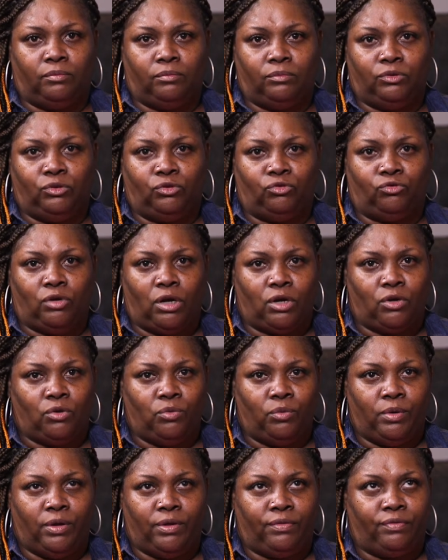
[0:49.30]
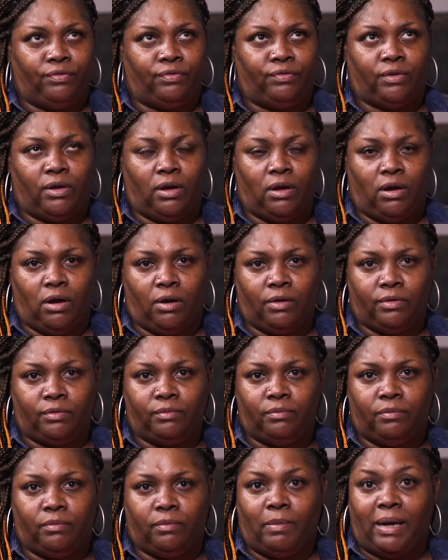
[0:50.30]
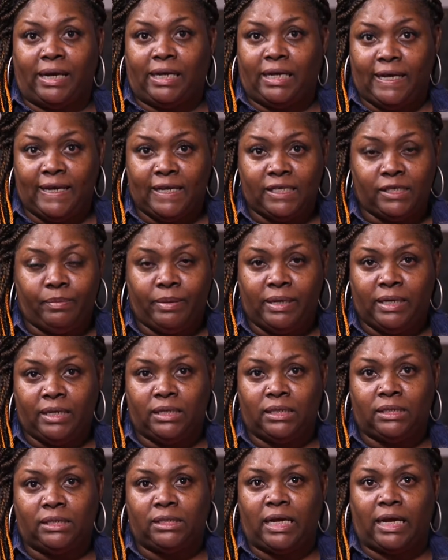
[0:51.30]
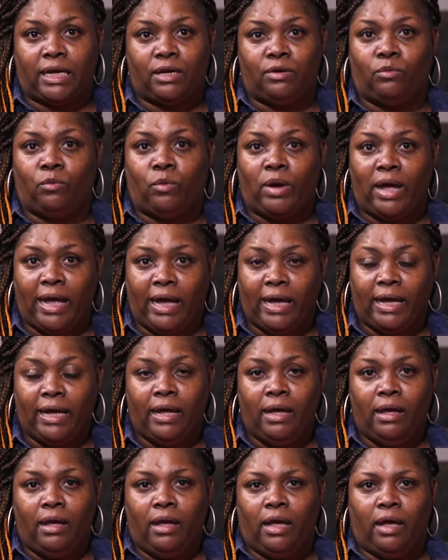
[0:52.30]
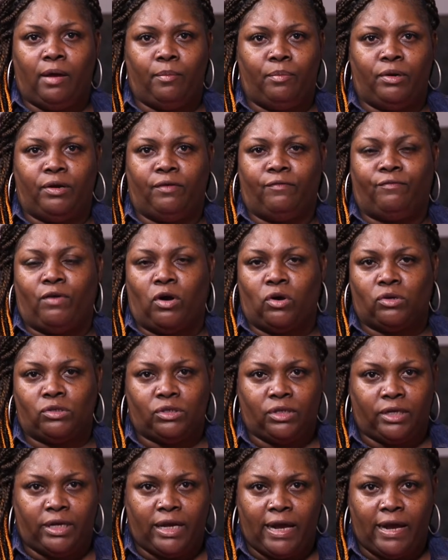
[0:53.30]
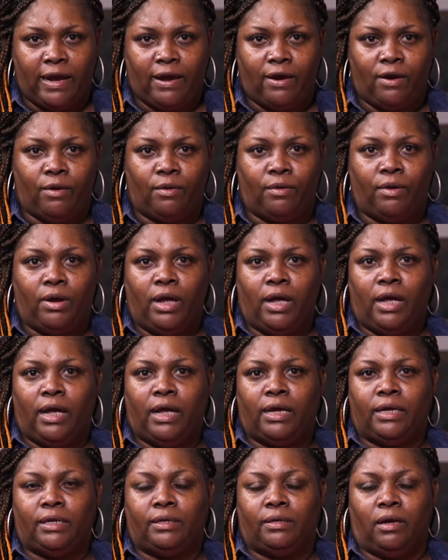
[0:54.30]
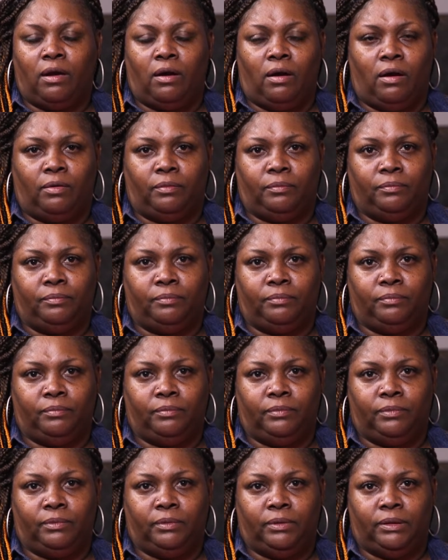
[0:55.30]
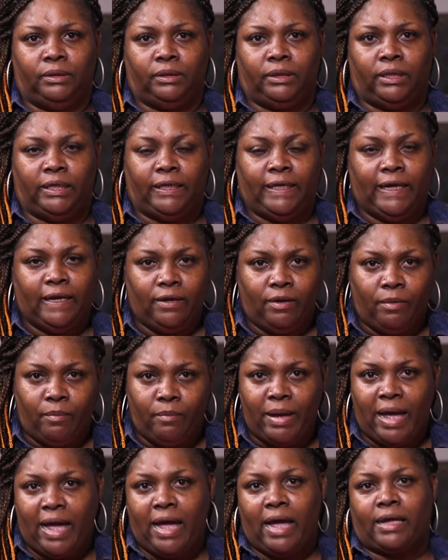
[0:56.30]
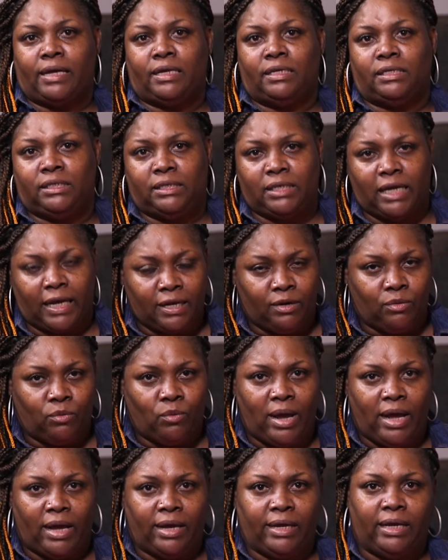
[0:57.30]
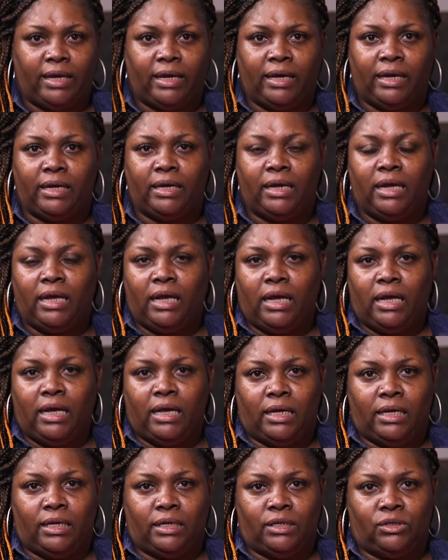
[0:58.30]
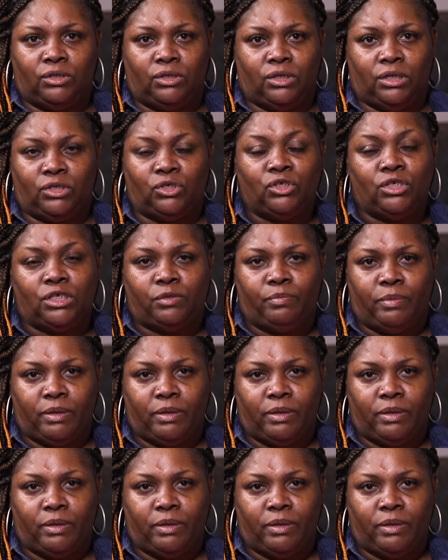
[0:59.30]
struggle with my kids being taken away and put in foster care, and getting them back and taken away again. And it's just